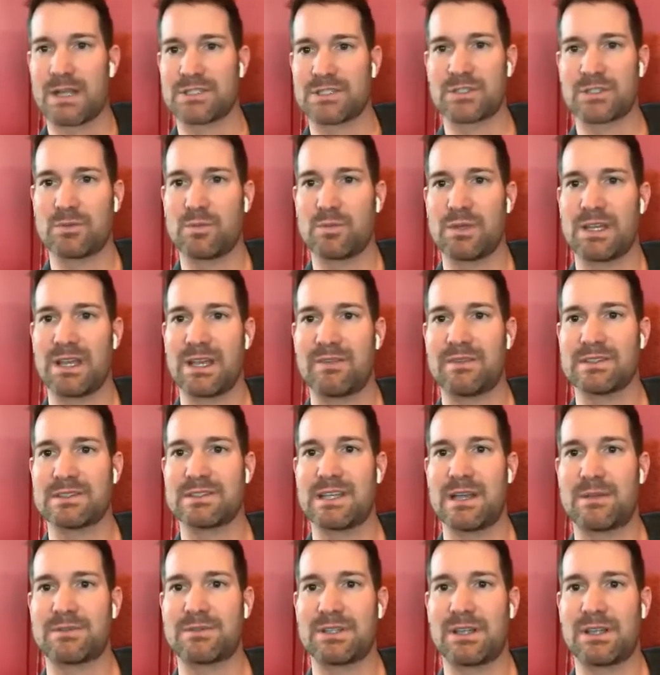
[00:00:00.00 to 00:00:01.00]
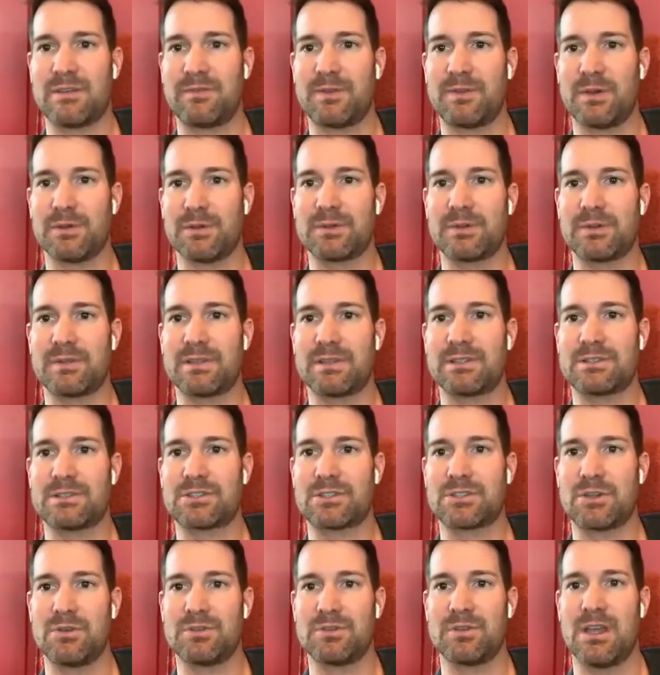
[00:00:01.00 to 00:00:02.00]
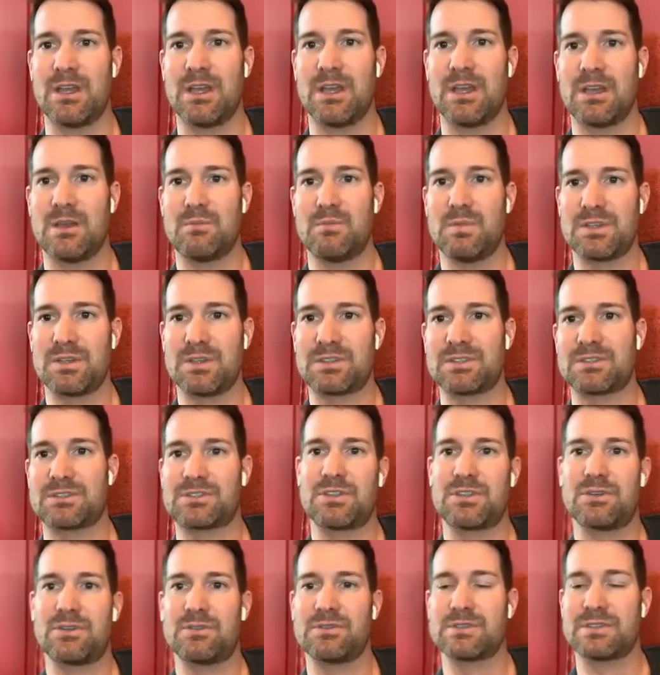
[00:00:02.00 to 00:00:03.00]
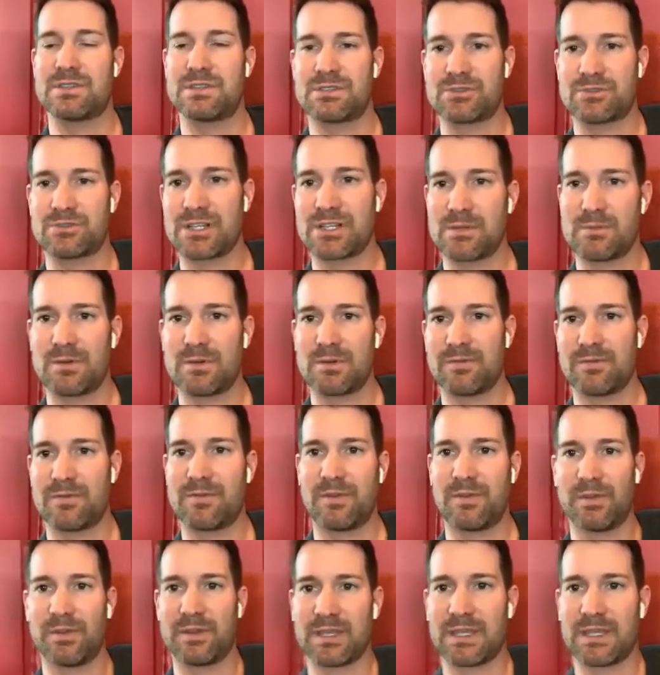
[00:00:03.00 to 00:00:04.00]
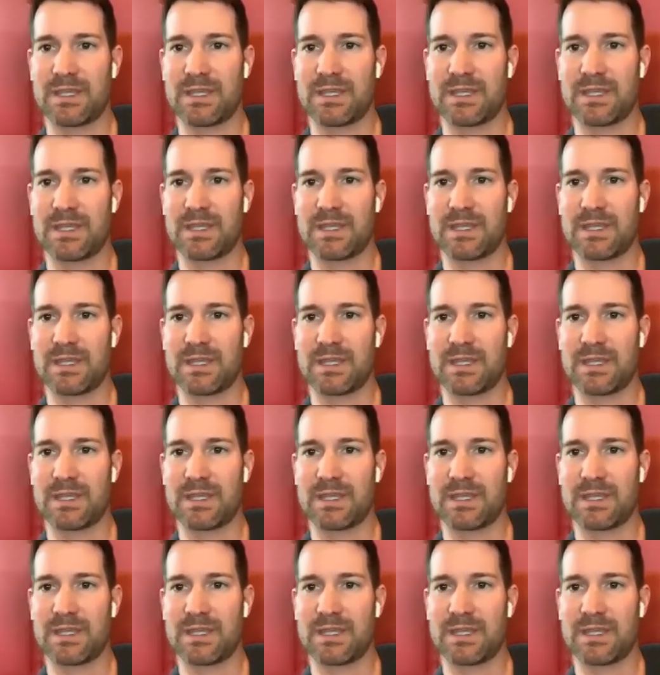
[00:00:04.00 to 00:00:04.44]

shouldn't we have a Snapchat filter that shows Mrs. Jones the dream of filling in,